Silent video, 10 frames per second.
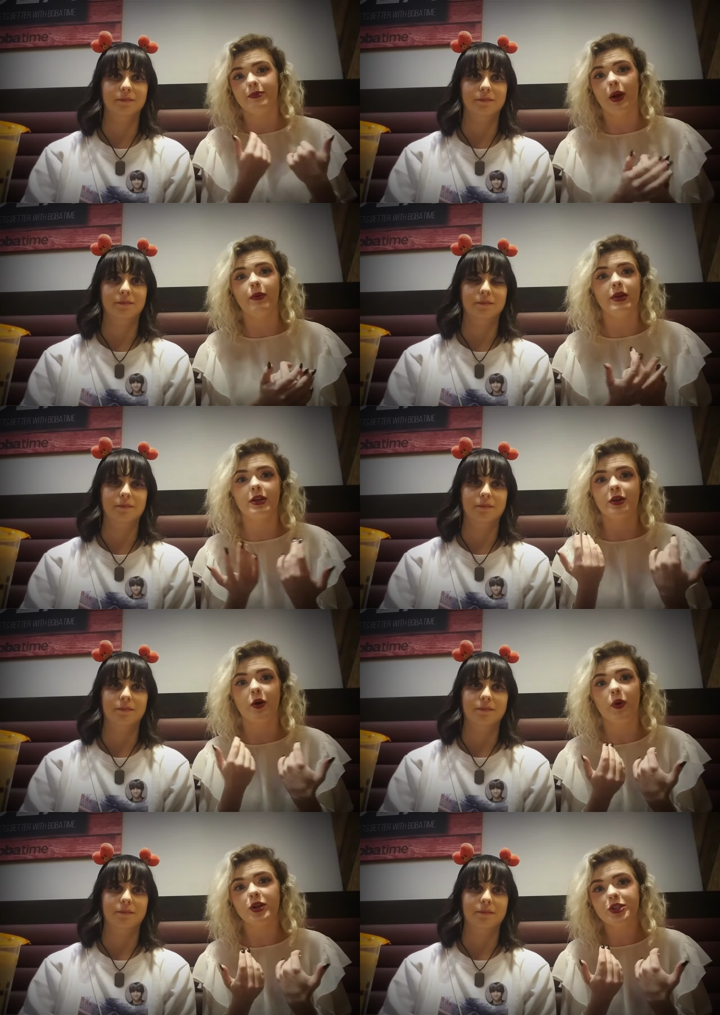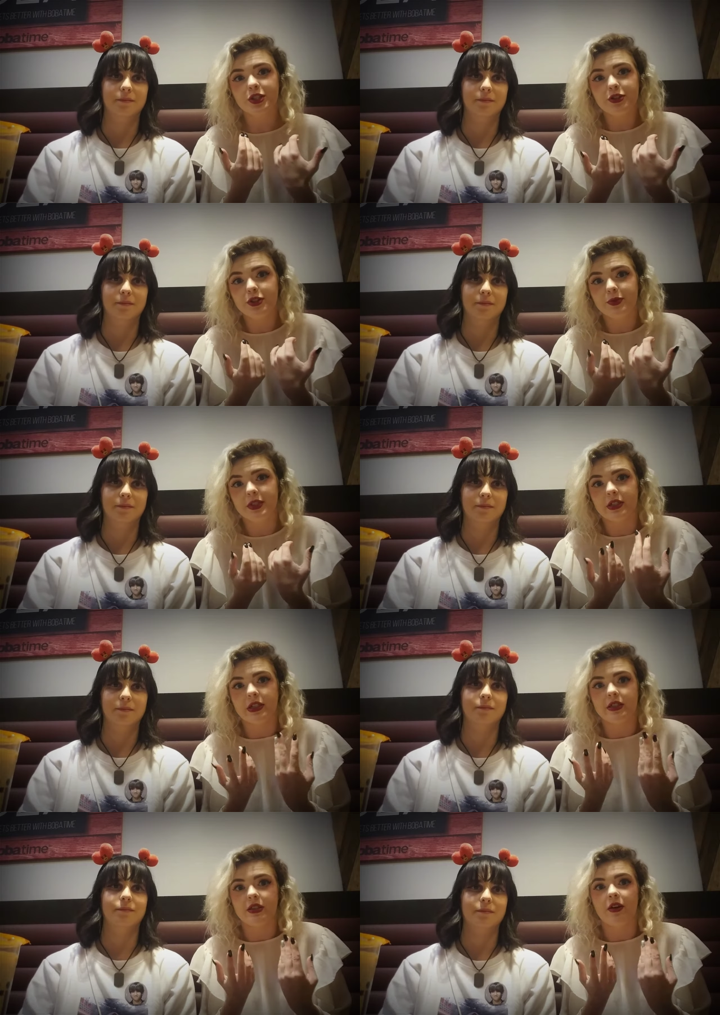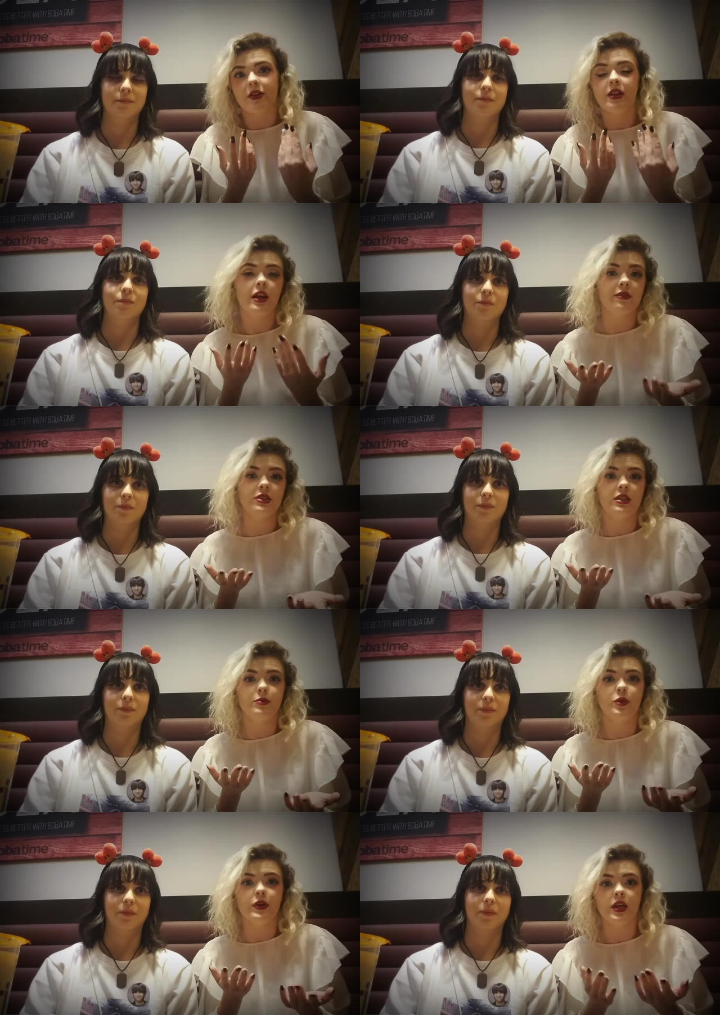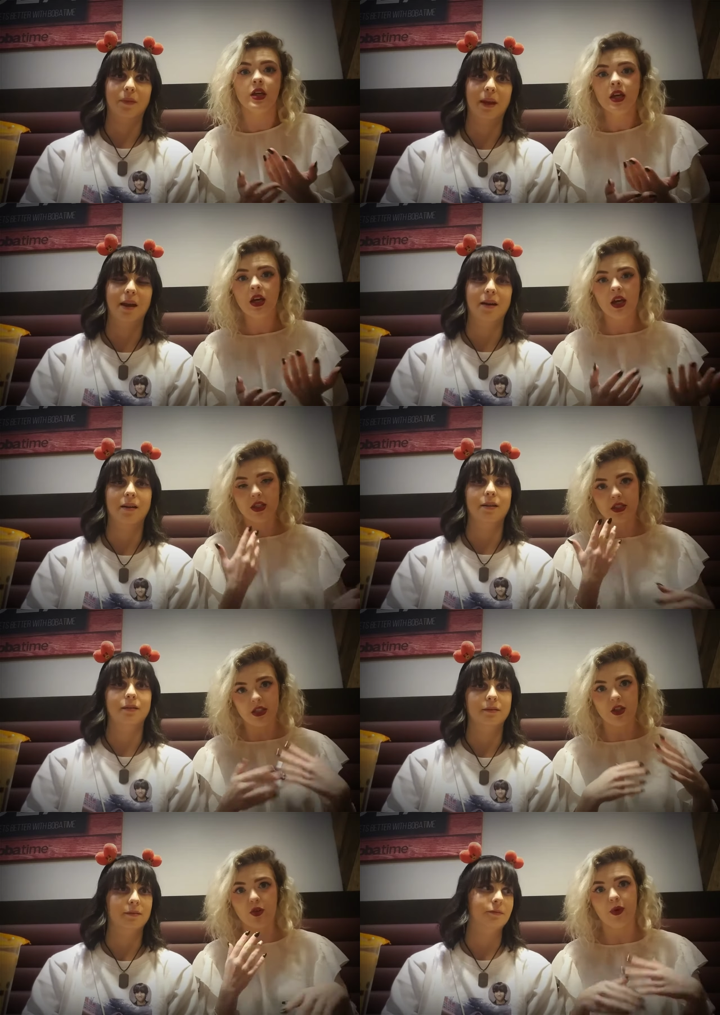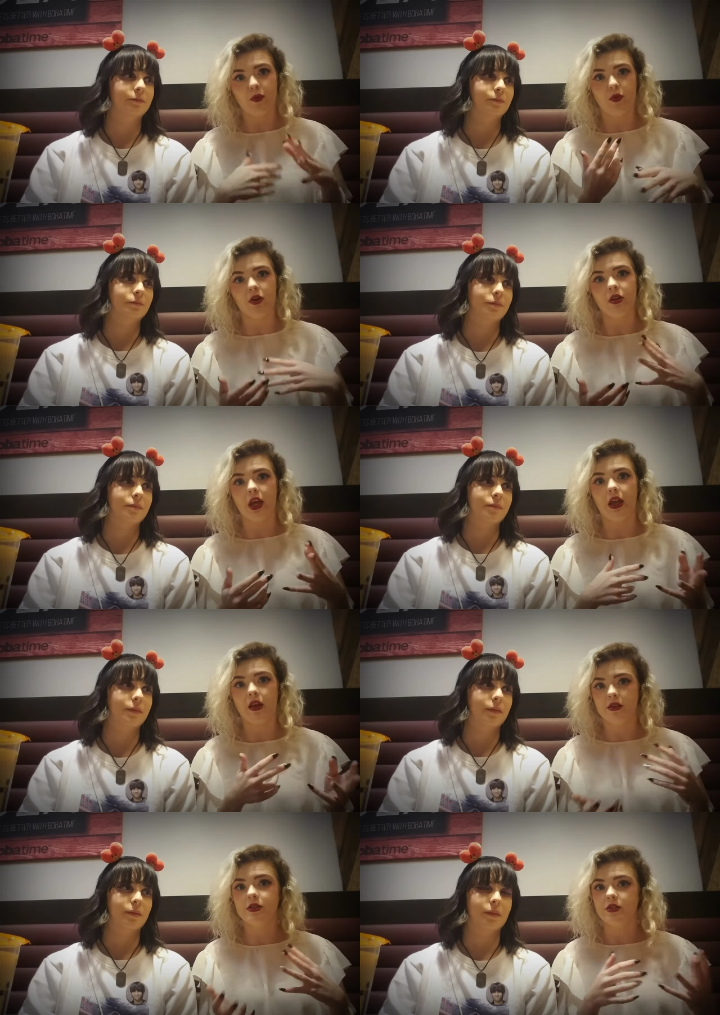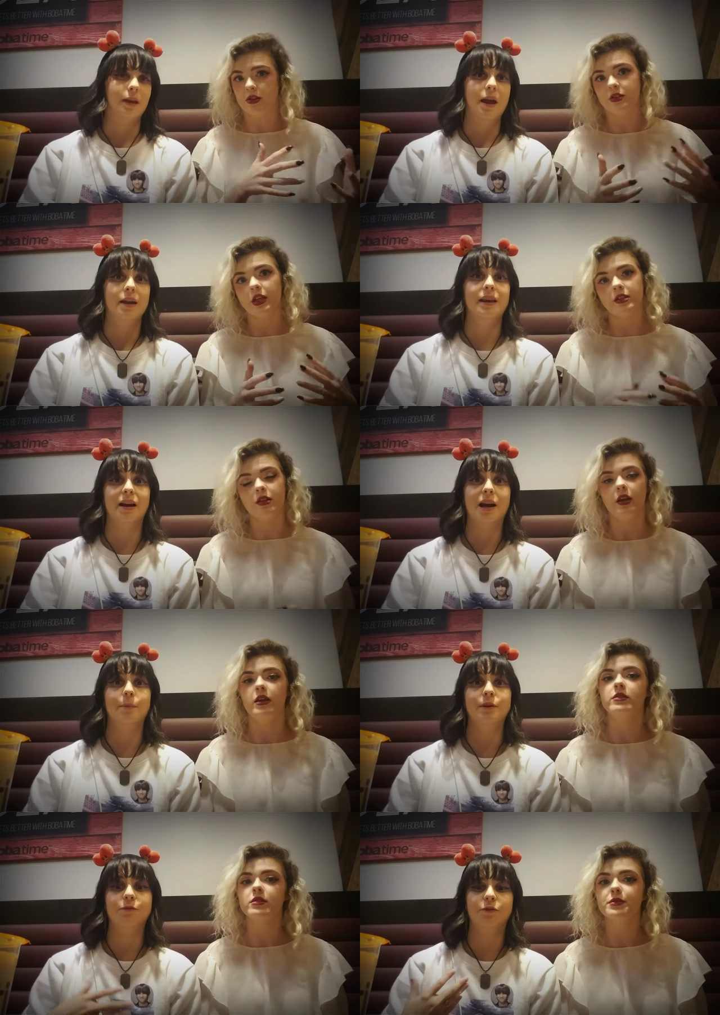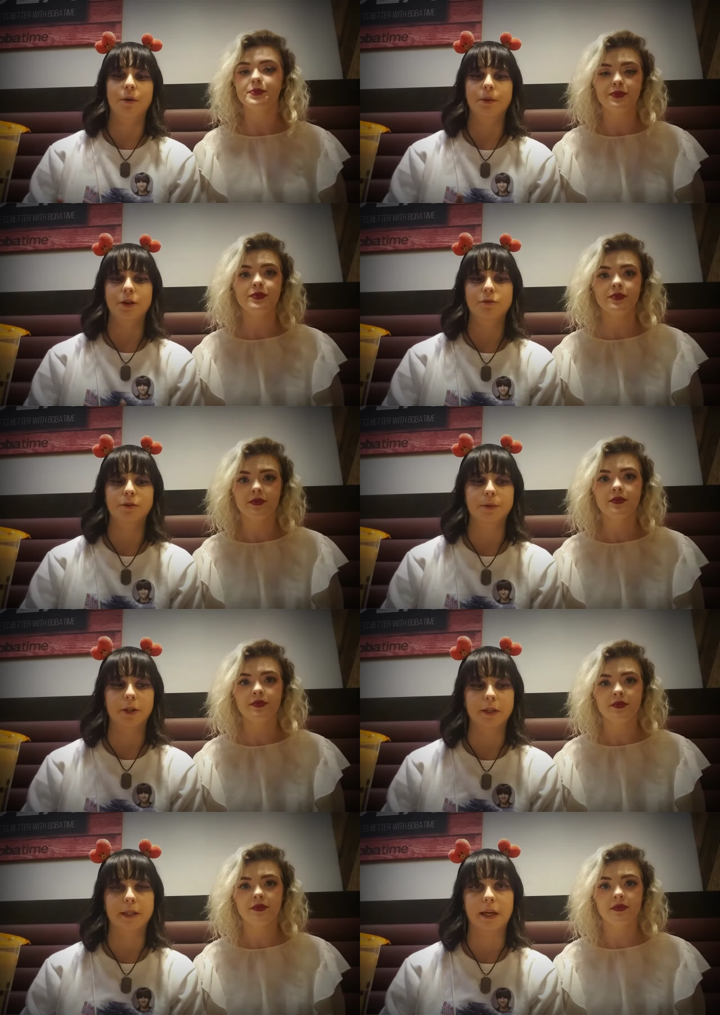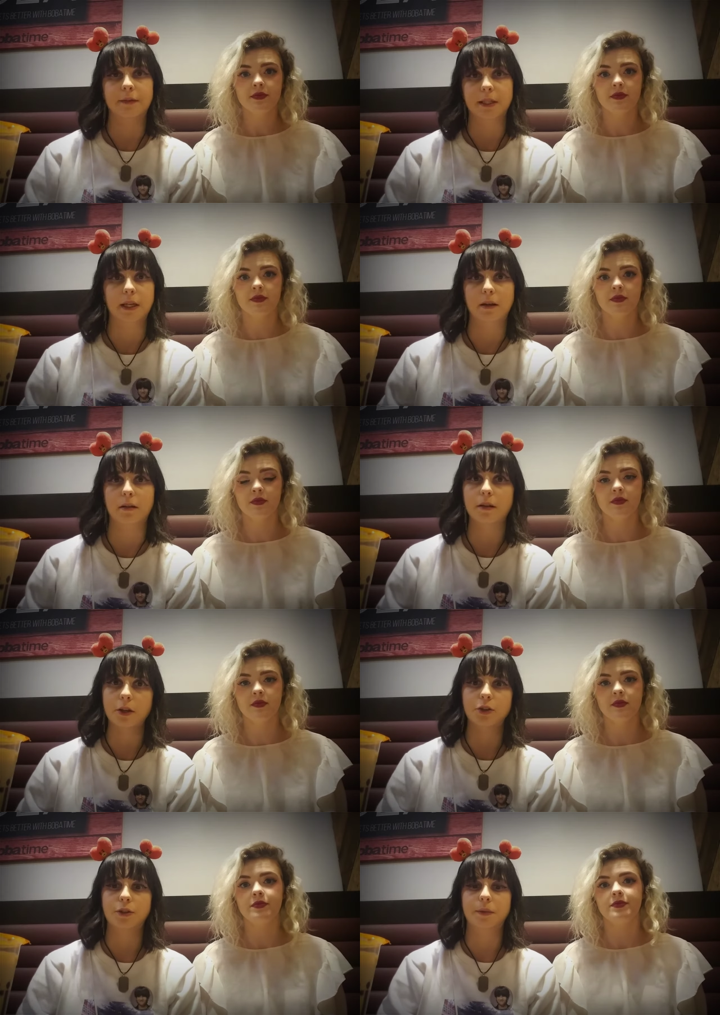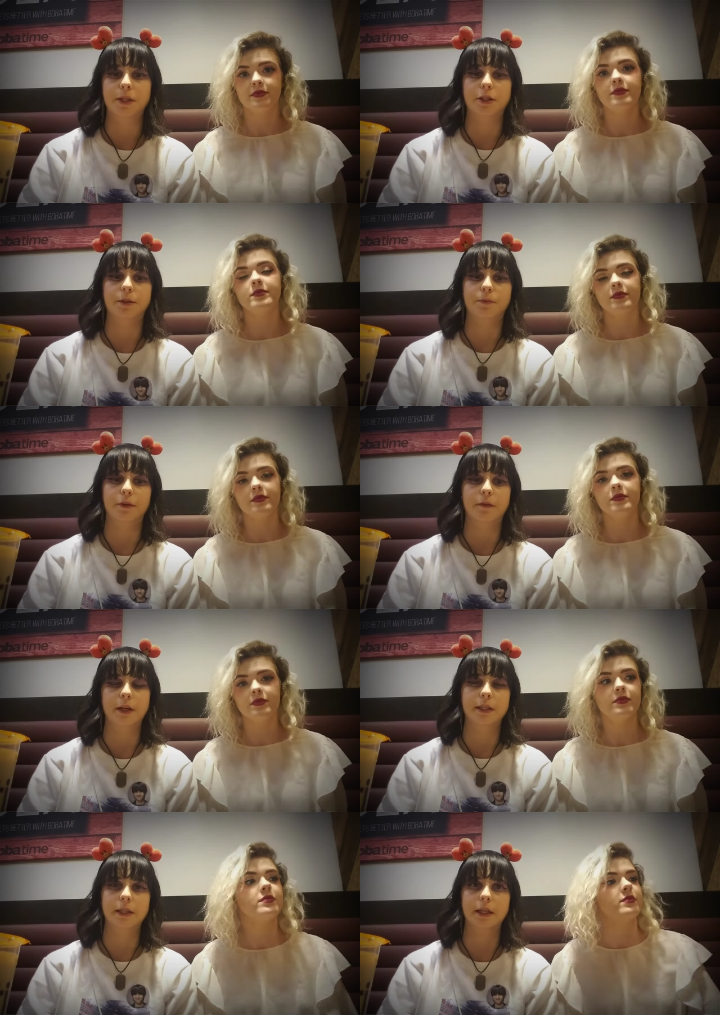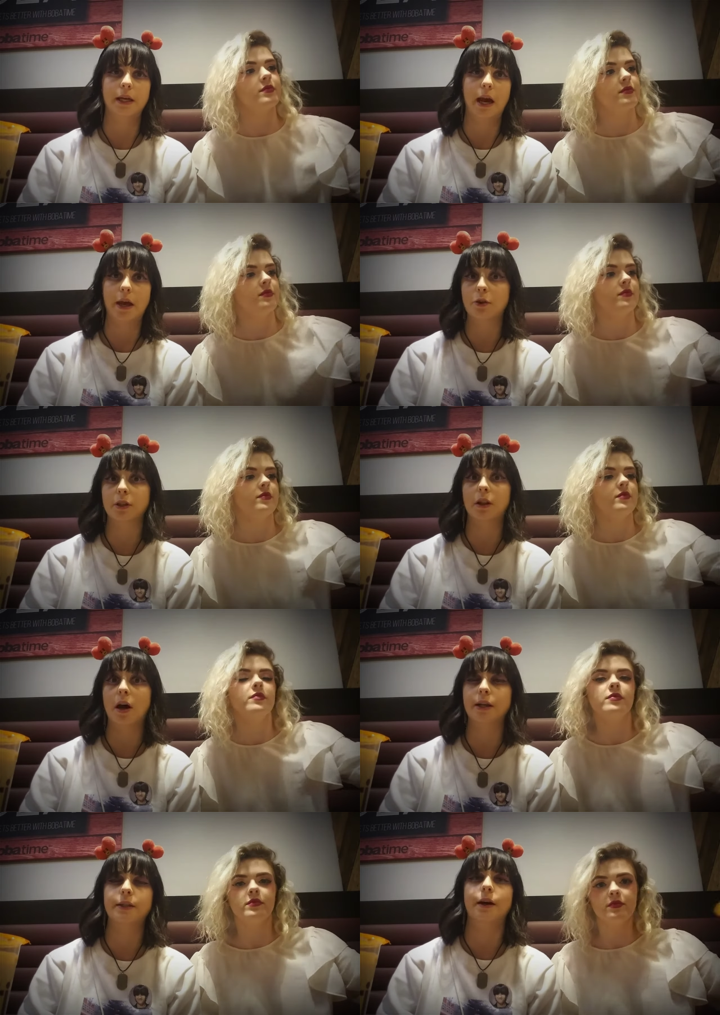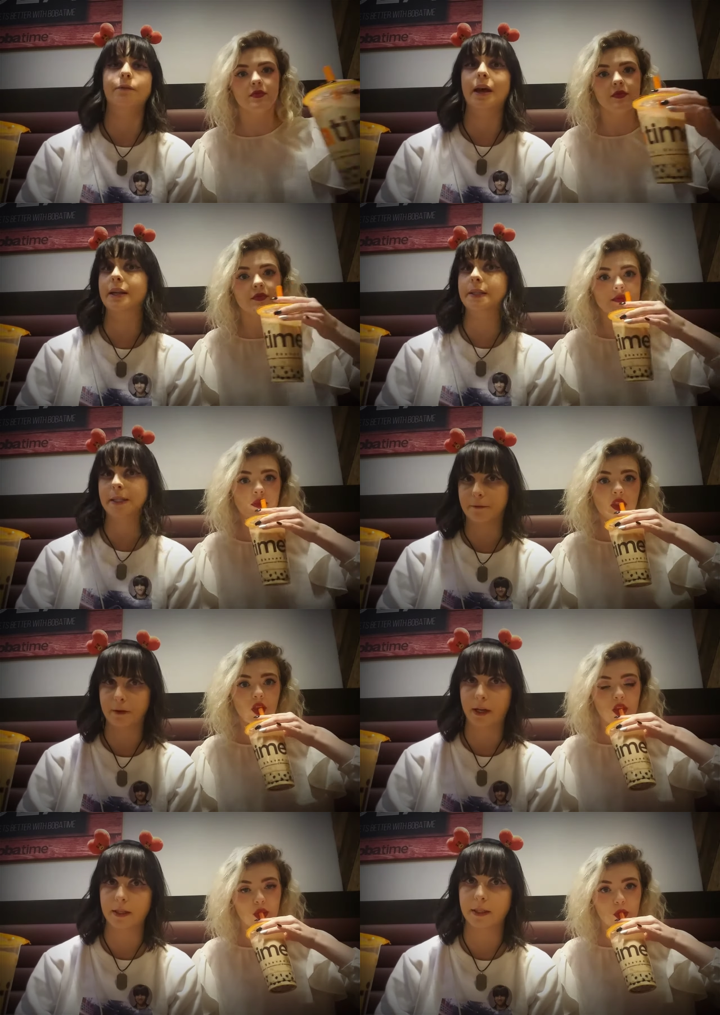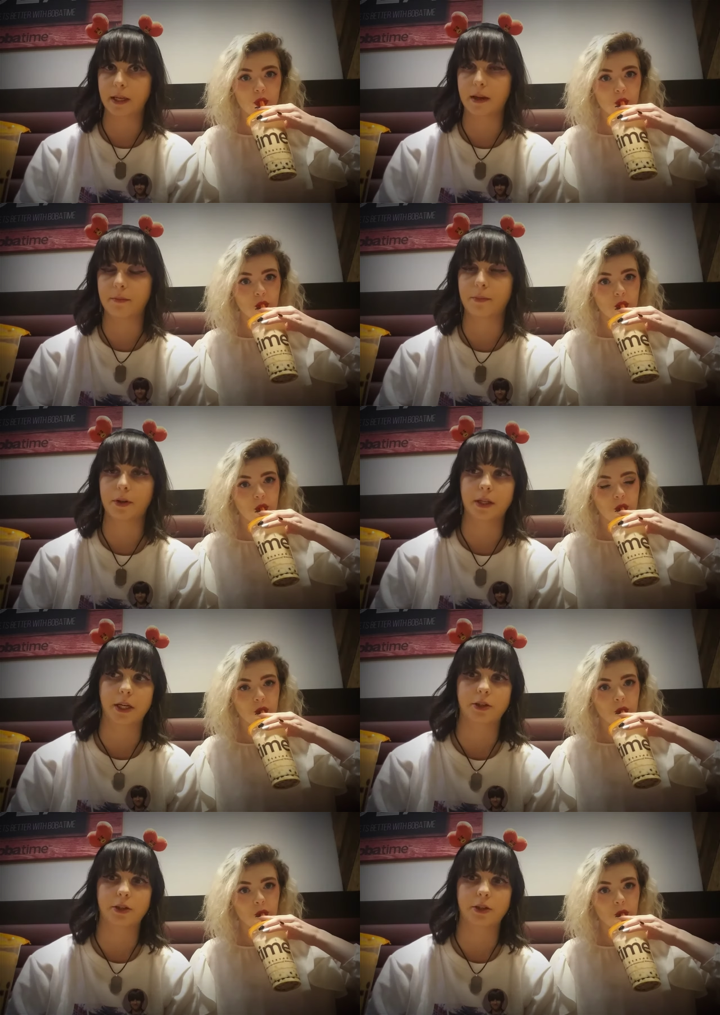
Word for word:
Speaker 1: probably gonna go watch the YouTube series now that like I've seen the movie and see a little bit more like into certain Yeah, coming
Speaker 2: from the YouTube series because I've seen the YouTube series previously, and there's a lot of stuff that is different different stage of the